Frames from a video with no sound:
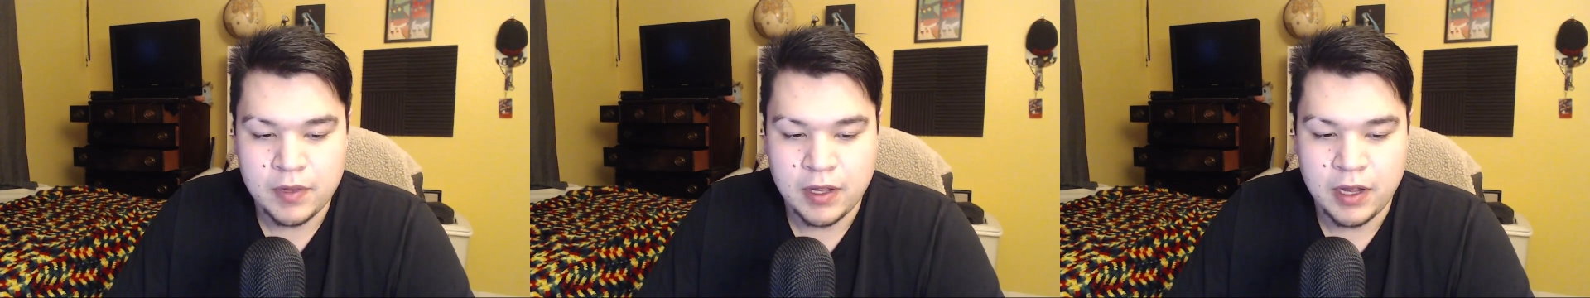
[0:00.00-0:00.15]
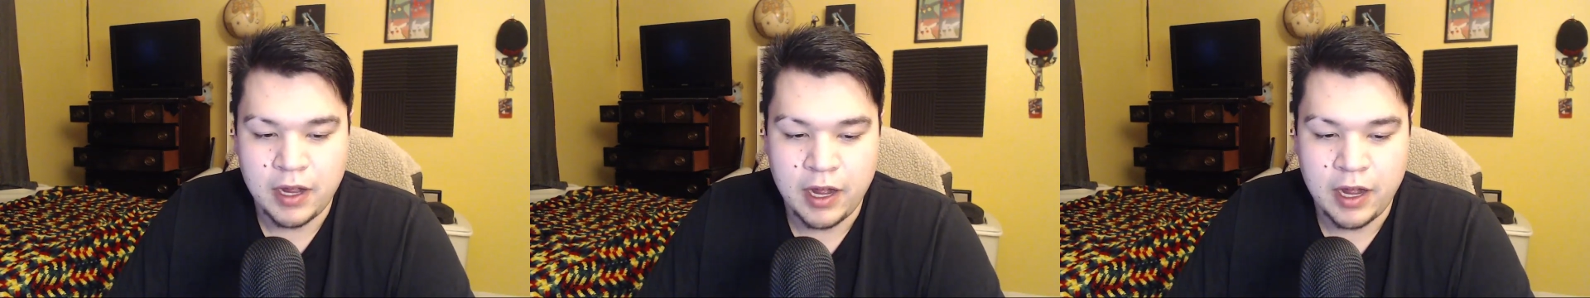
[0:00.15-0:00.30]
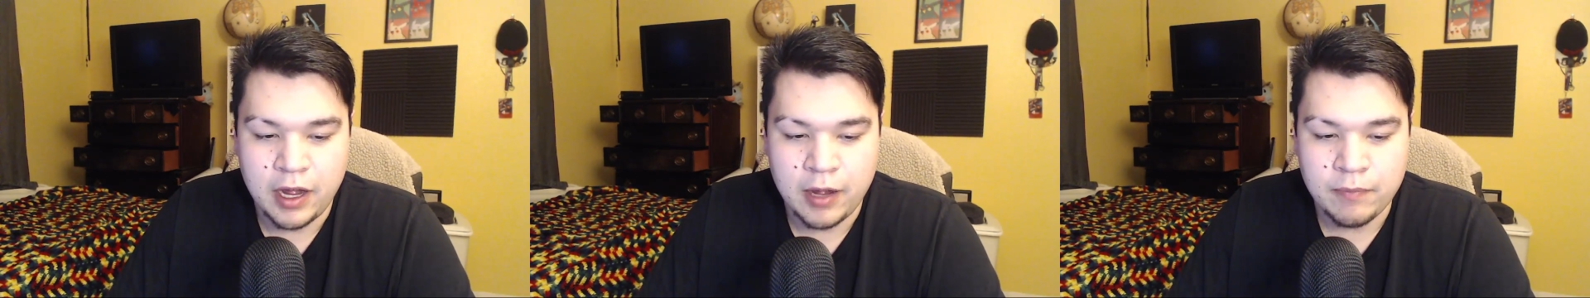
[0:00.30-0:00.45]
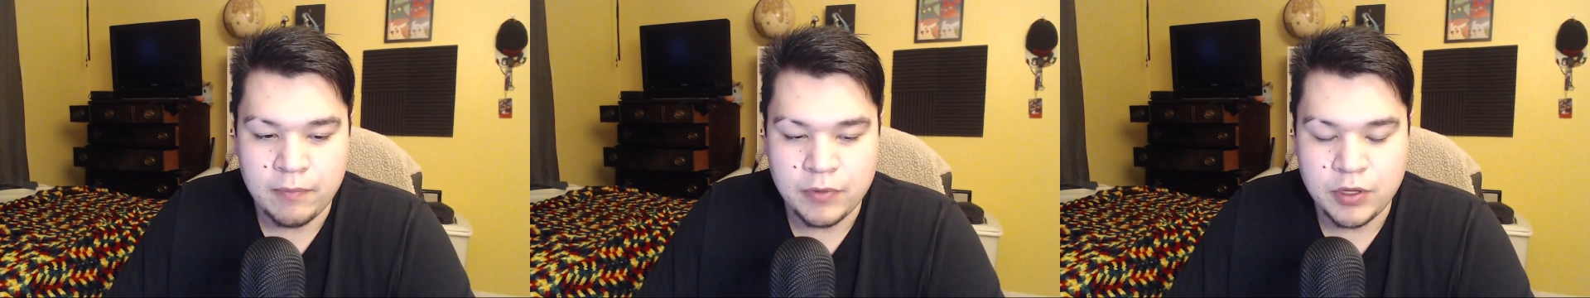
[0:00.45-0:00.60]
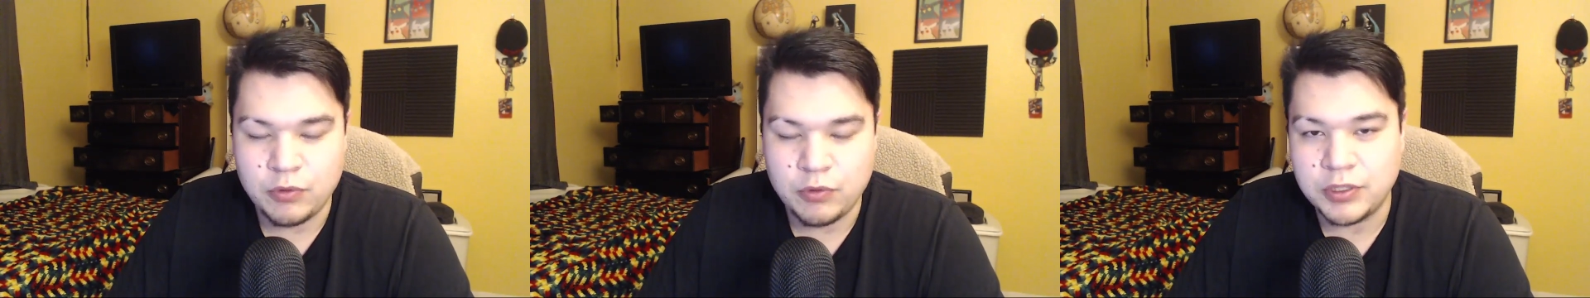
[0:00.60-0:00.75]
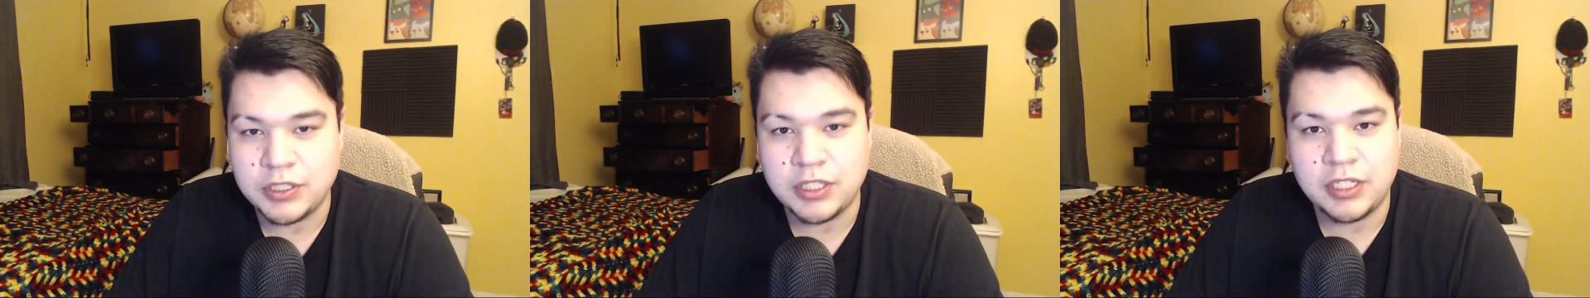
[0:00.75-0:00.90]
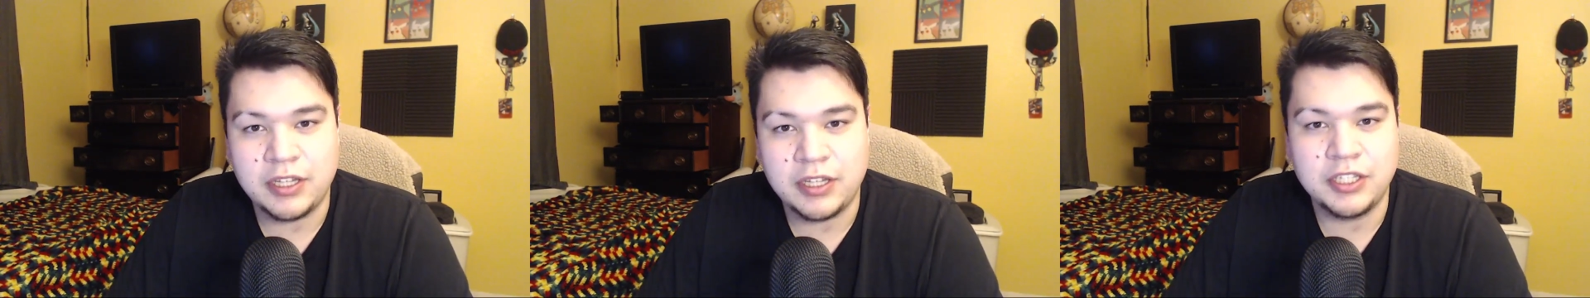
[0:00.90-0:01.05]
You
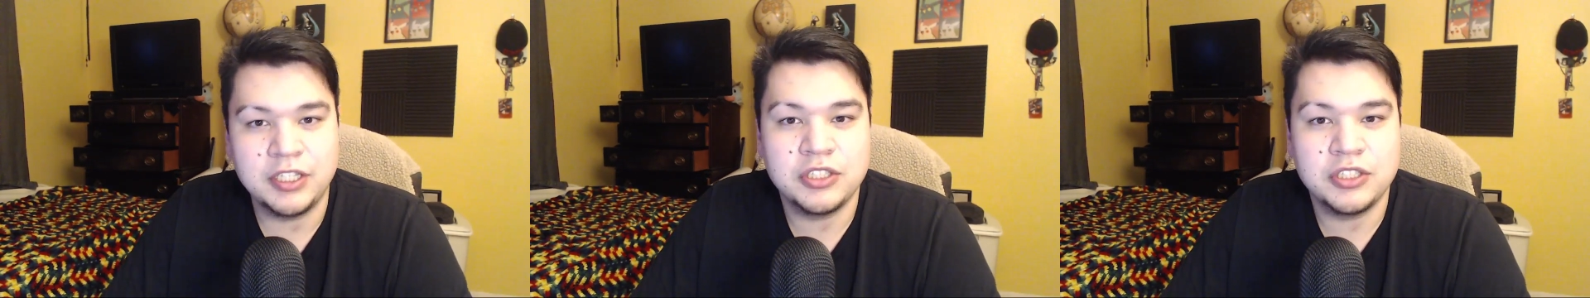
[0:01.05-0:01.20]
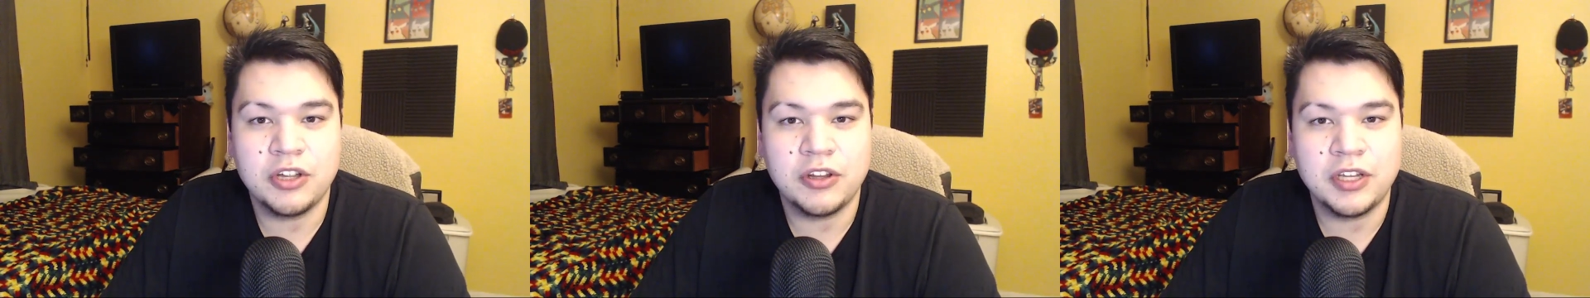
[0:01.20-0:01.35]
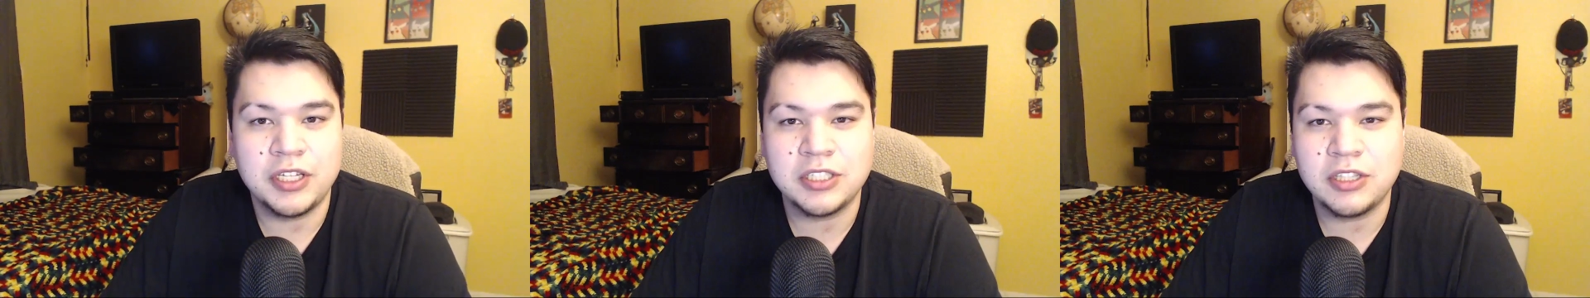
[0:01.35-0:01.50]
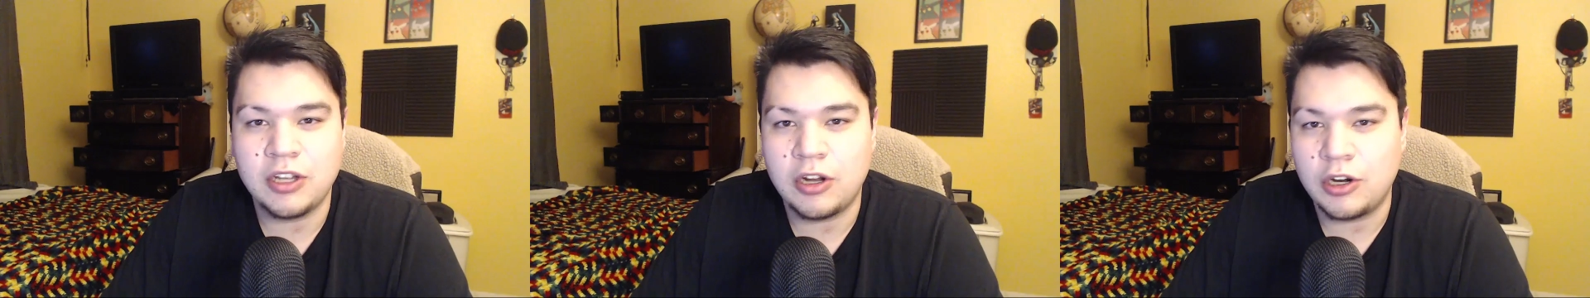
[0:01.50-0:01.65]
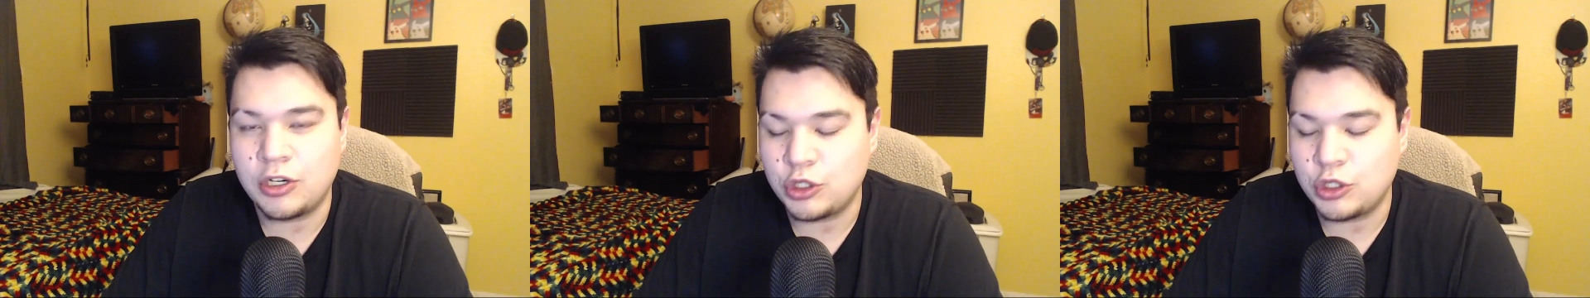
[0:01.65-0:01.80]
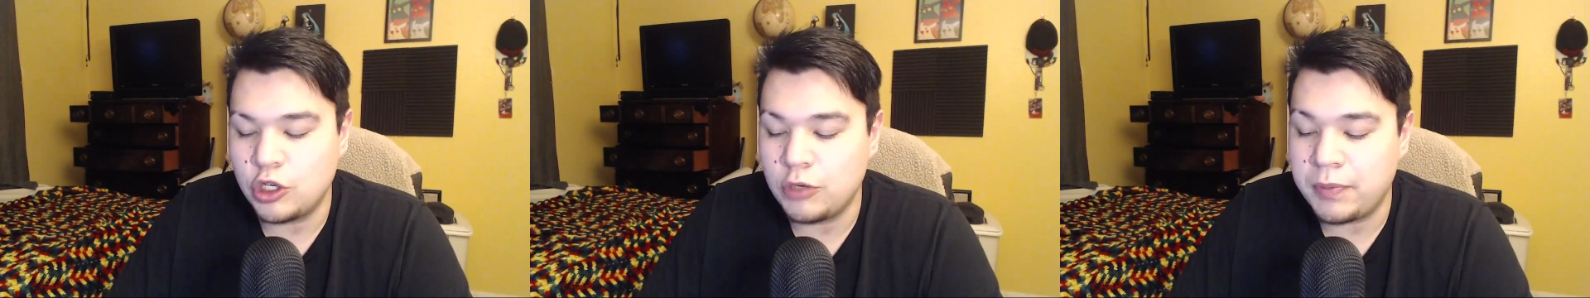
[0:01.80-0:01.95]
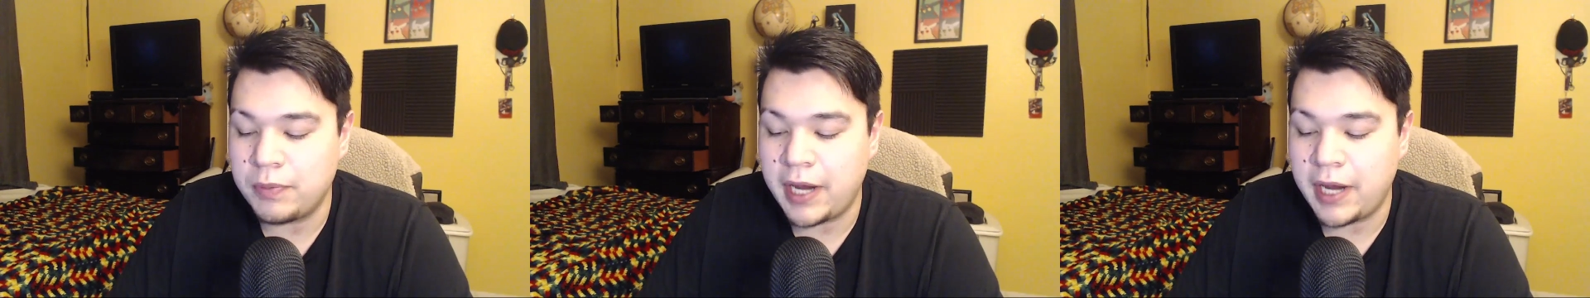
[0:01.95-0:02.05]
saw this large group,